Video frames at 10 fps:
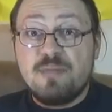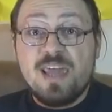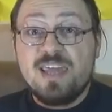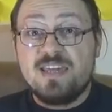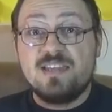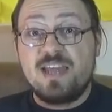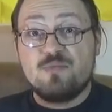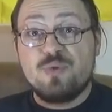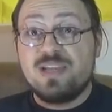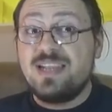paying
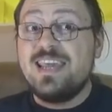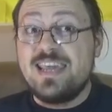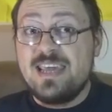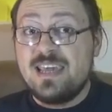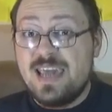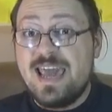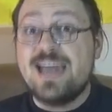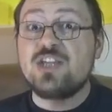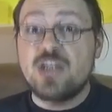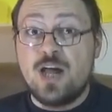directly in
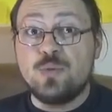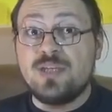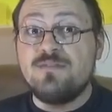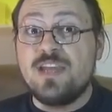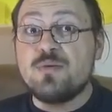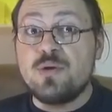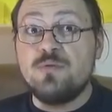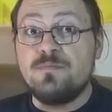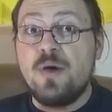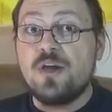cash out of their
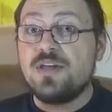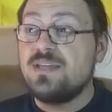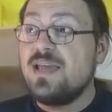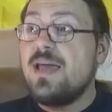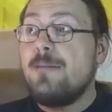own pocket,